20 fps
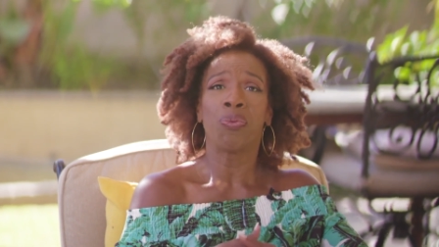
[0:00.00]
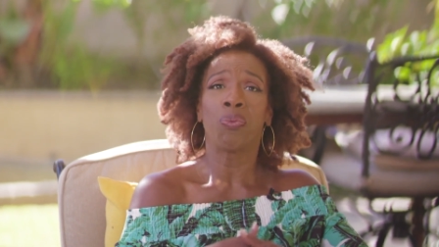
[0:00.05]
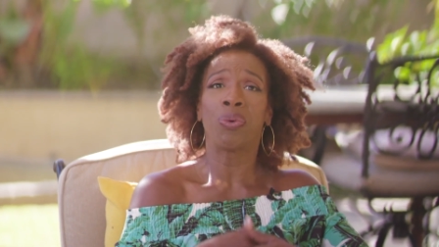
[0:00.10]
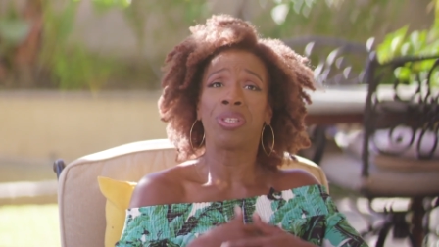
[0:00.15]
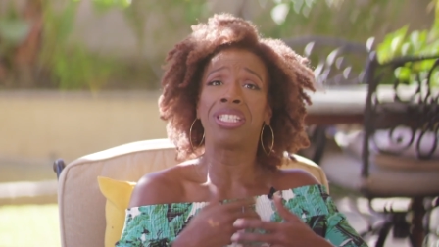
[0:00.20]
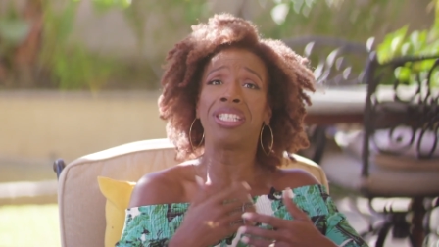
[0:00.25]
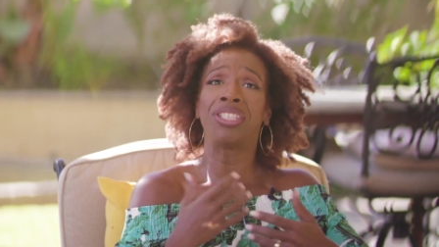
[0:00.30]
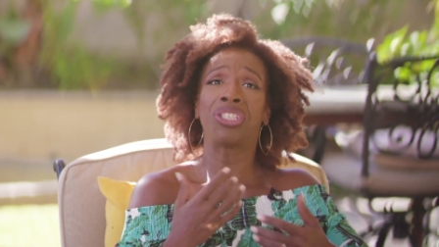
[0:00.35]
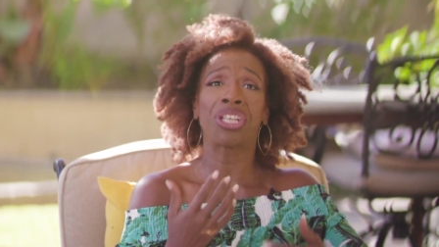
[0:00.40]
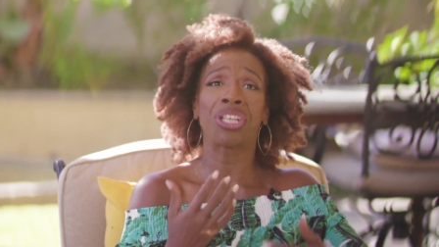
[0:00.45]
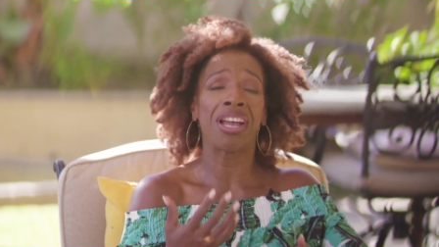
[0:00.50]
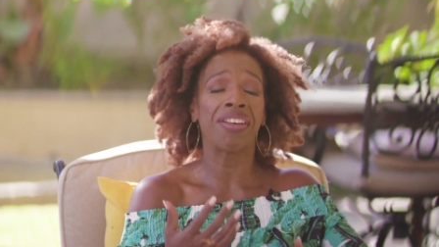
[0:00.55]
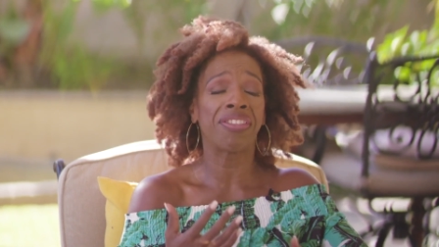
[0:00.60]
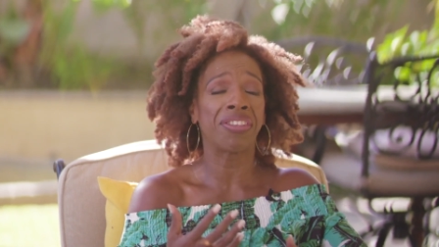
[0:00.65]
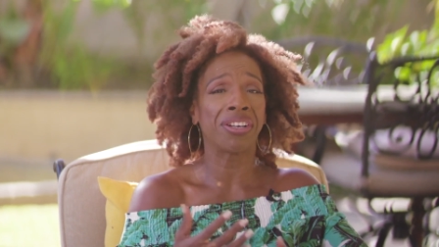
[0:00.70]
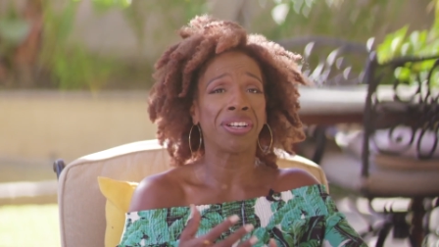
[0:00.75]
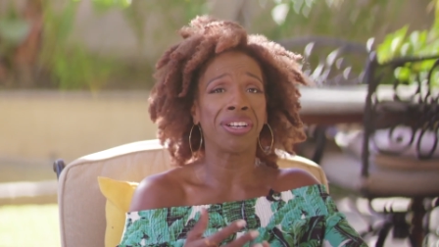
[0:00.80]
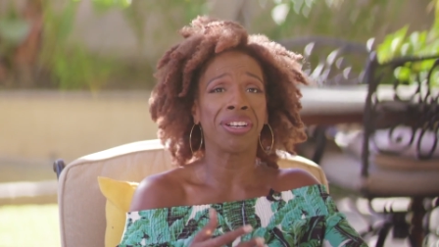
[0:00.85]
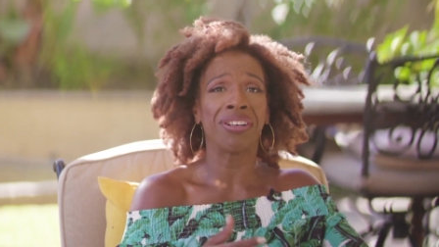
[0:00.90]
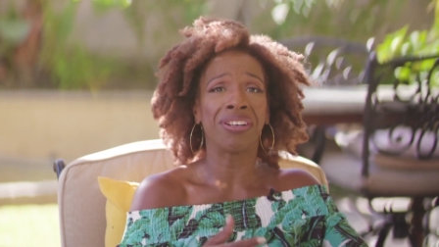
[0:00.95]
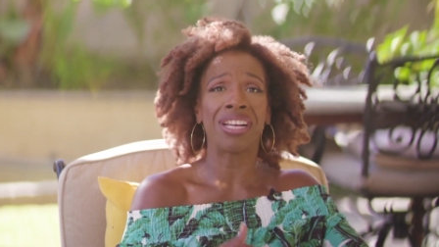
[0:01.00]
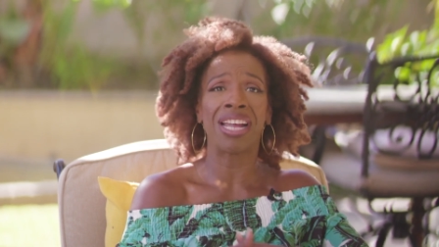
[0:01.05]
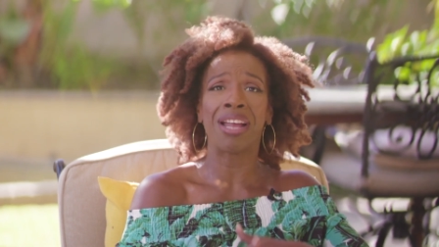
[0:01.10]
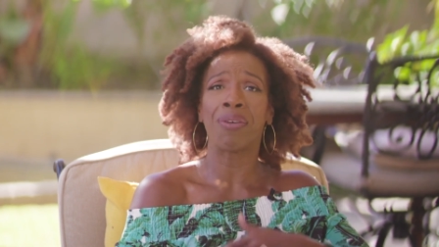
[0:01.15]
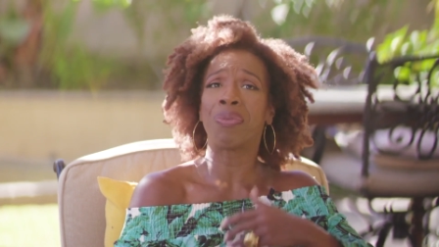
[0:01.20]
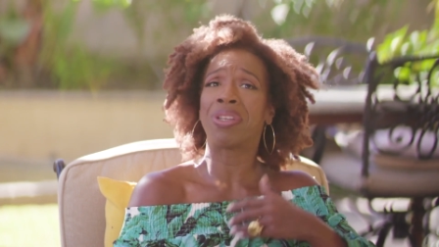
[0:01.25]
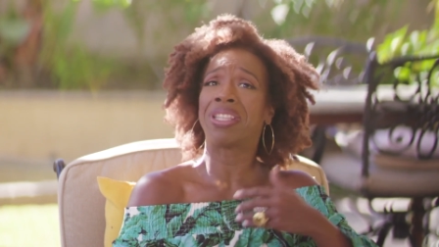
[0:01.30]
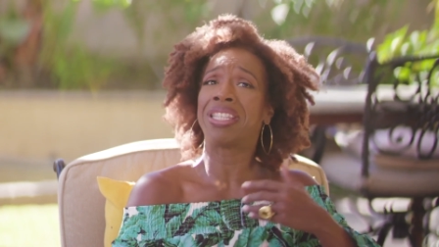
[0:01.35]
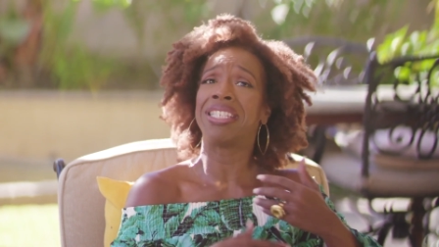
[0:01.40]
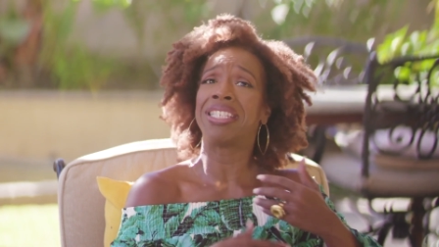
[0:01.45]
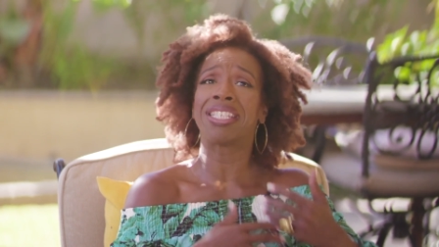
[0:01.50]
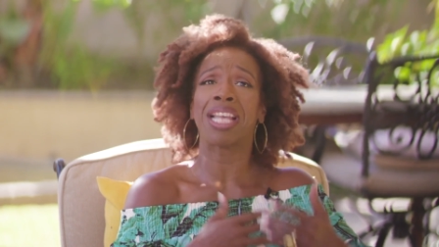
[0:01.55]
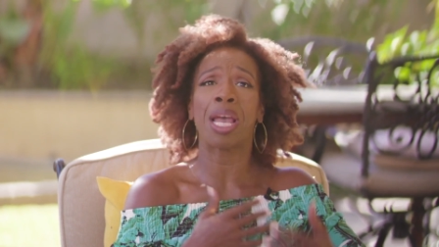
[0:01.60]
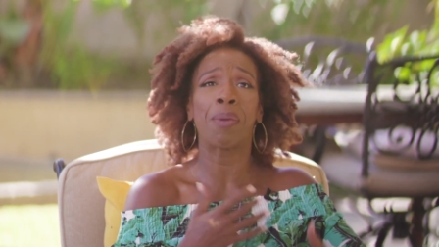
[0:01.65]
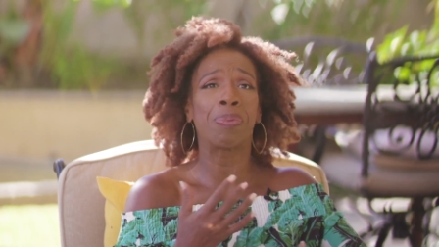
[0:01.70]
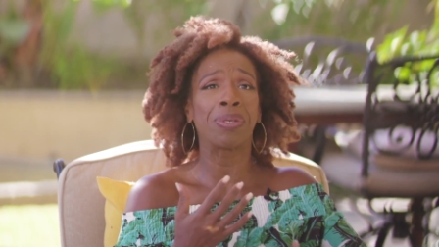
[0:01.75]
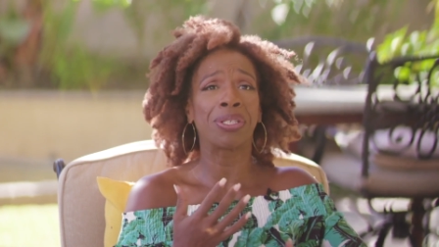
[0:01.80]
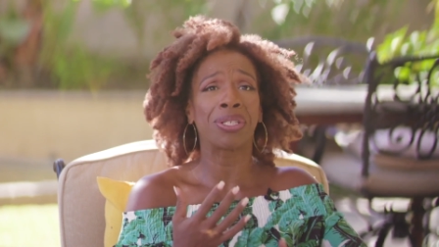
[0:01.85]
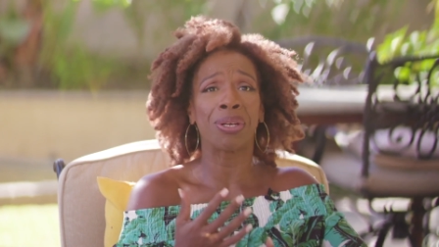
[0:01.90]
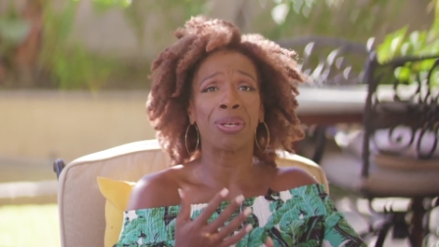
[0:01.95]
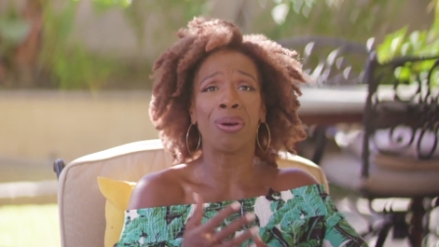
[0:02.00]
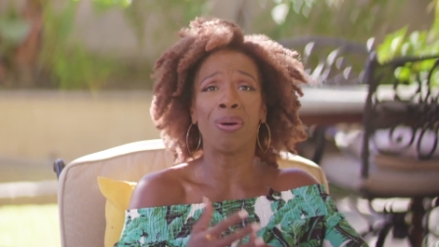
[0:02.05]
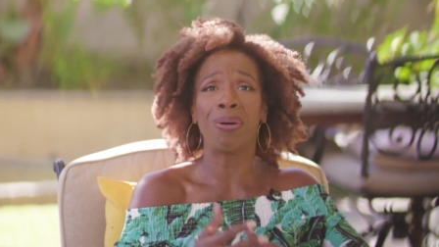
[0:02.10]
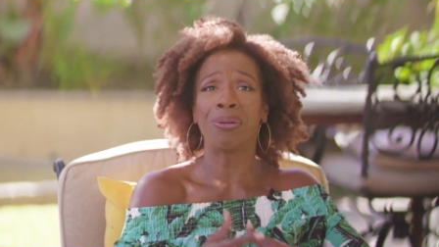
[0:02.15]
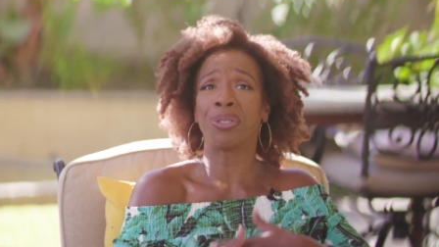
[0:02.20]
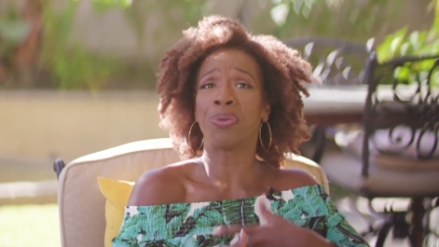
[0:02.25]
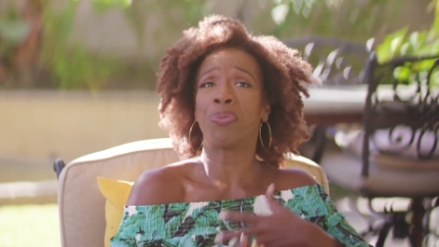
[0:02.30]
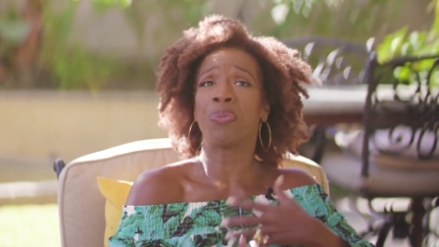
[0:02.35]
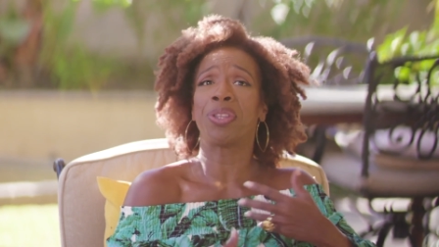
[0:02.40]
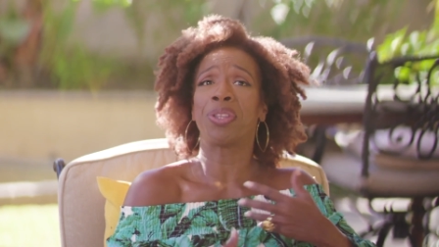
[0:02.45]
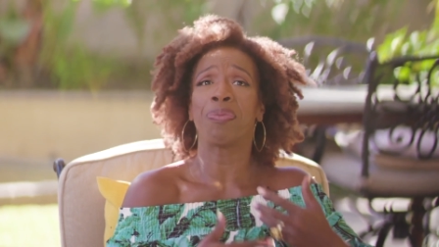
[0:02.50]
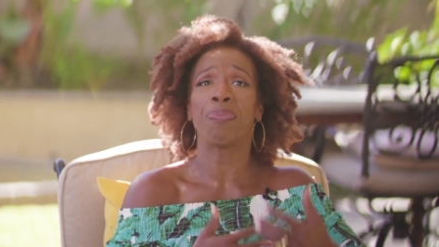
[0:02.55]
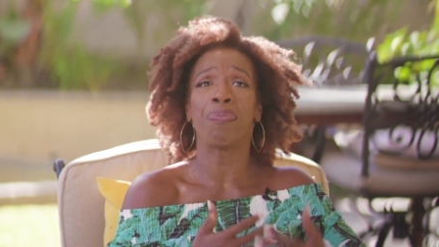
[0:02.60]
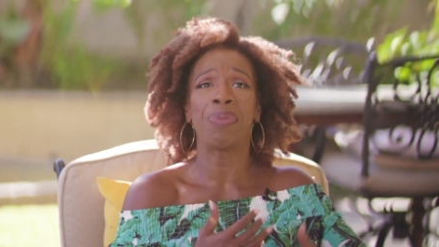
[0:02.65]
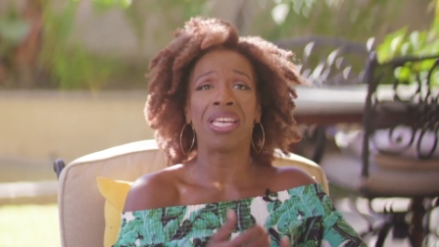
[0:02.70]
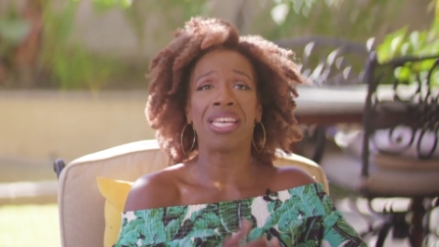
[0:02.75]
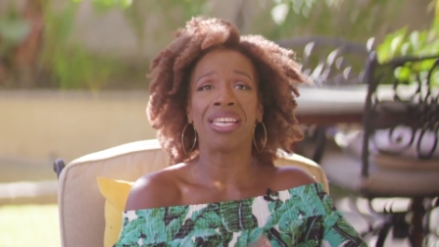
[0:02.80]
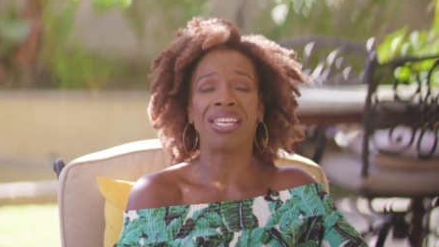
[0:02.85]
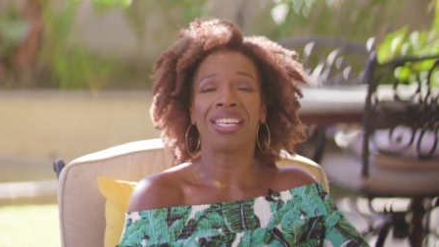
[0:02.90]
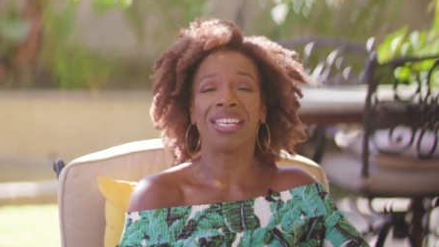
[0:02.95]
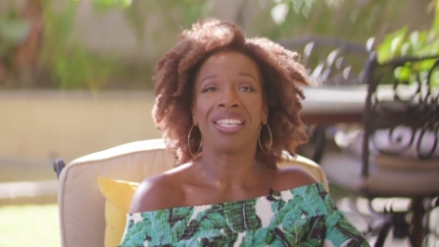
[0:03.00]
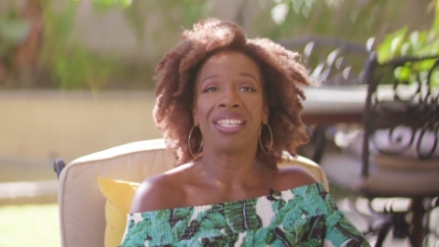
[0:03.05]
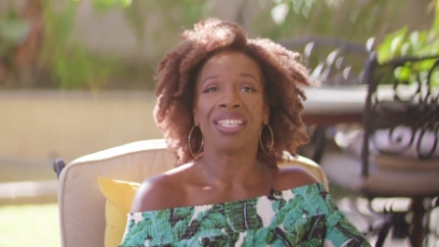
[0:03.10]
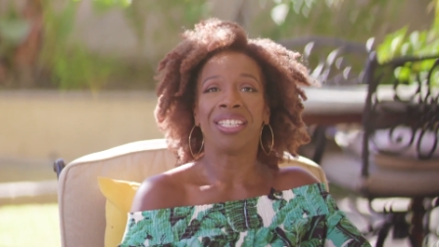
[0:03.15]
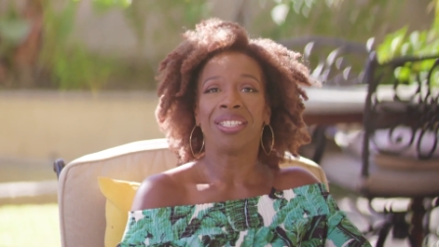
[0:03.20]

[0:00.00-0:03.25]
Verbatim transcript: with each other and with these episodes and with me.